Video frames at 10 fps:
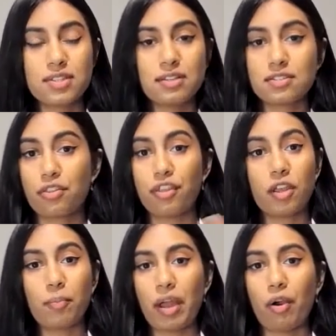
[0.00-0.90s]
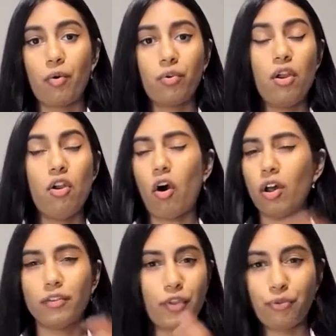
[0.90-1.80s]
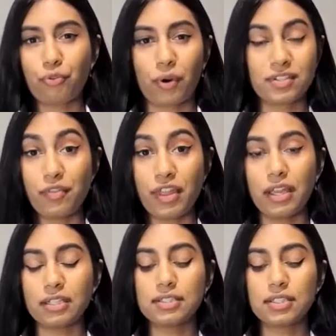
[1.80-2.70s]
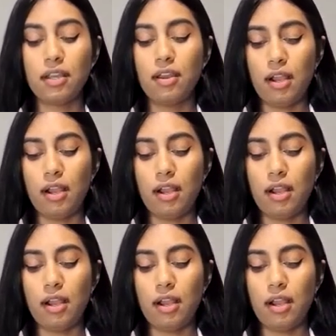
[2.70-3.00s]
things to think about, all of those sorts of things.